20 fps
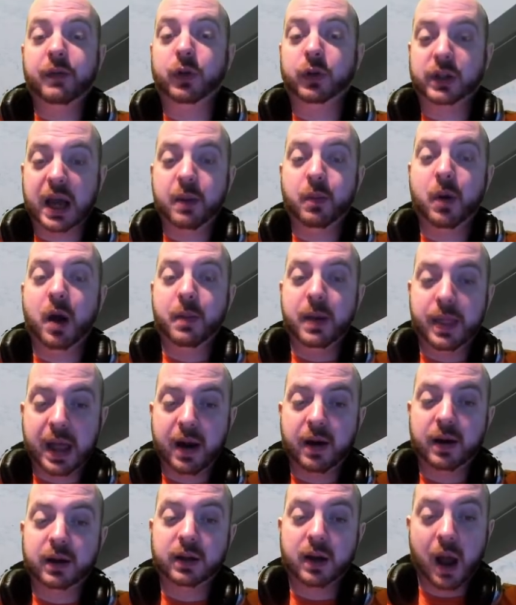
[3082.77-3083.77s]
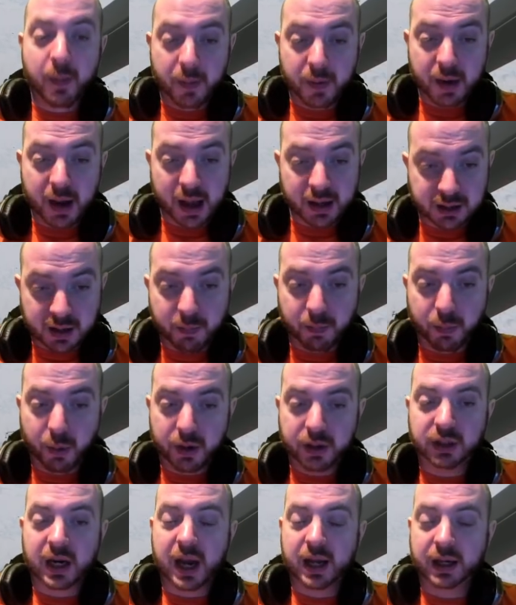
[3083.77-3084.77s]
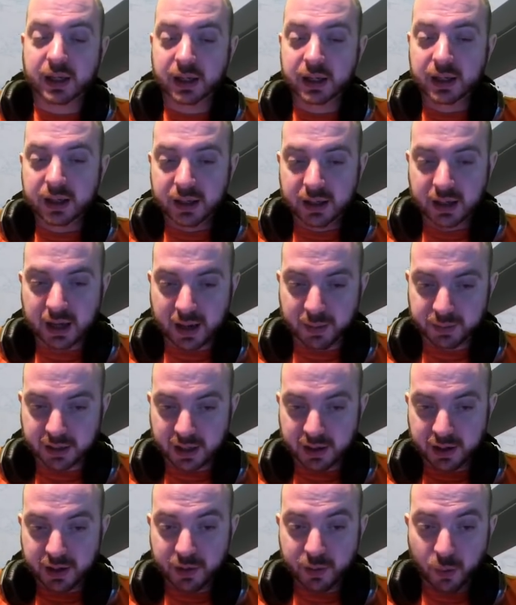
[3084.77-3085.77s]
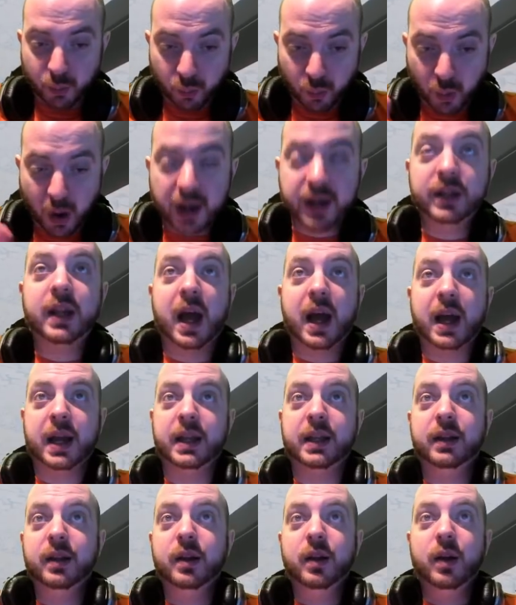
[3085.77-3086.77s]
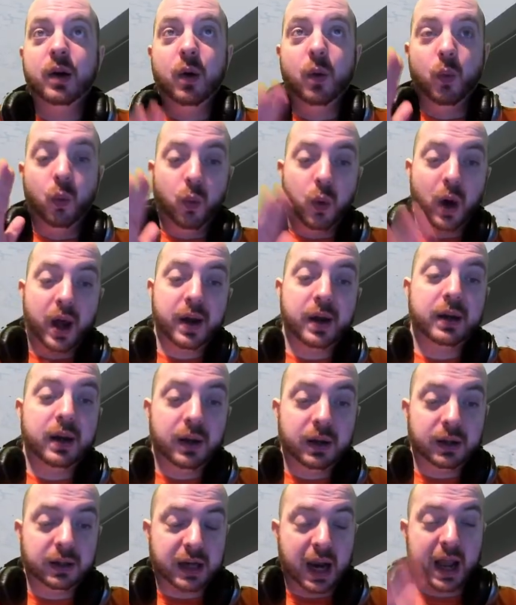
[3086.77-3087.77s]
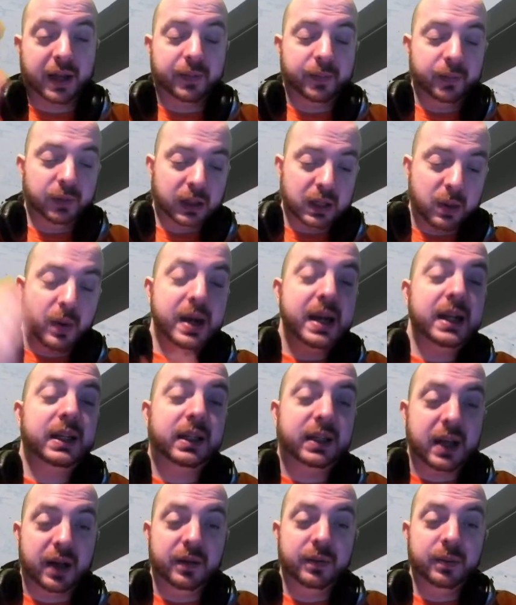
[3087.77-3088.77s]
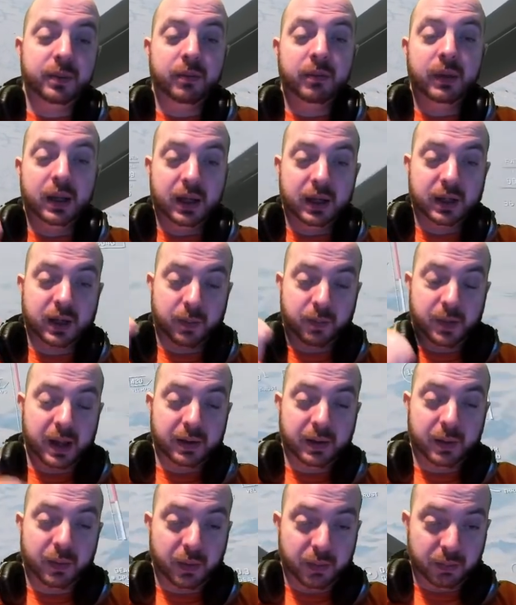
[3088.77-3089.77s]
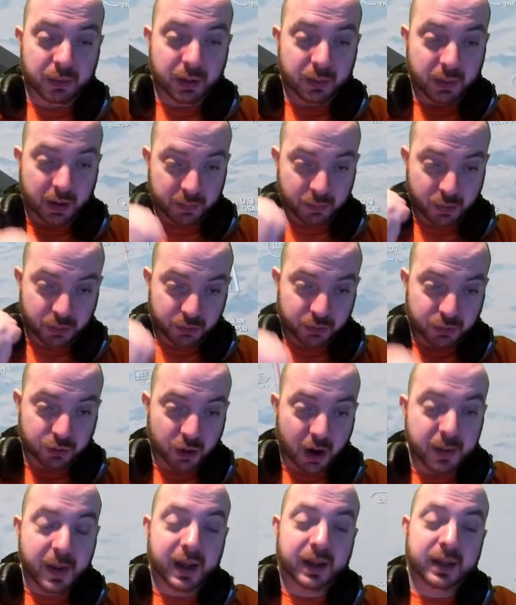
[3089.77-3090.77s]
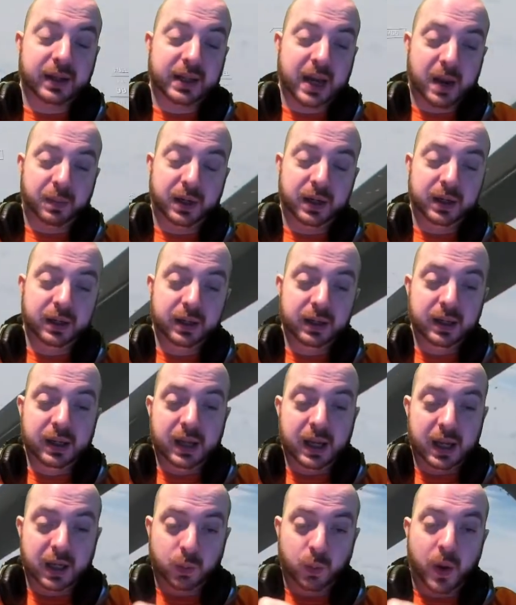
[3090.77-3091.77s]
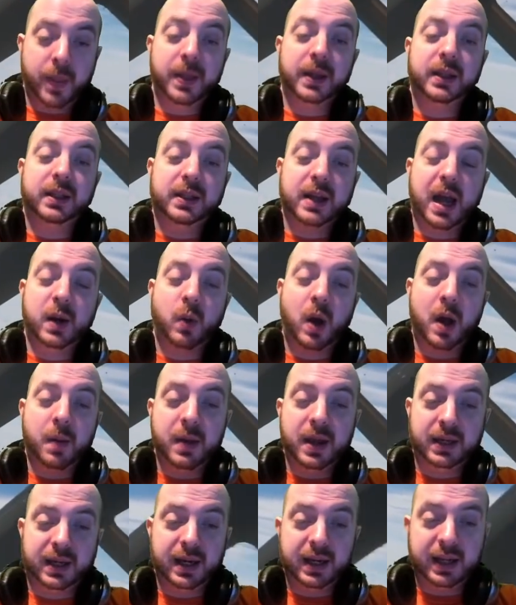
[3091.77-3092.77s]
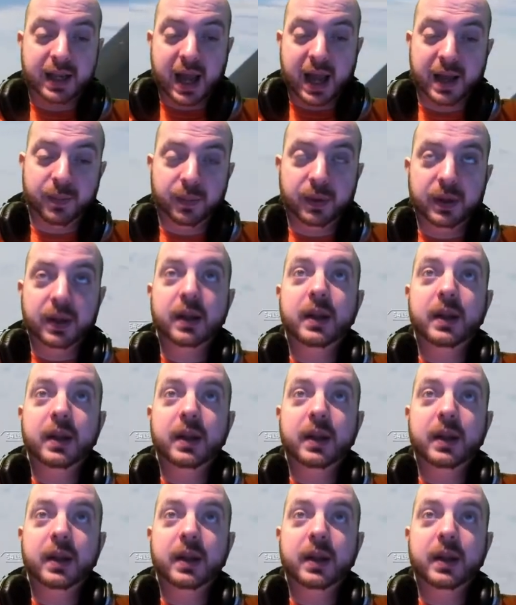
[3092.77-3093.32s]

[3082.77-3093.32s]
your sandworm in there at some point, Jag. So one day, Jag, what we need to do, so we'll try and make this happen, is when the sandworm is in game,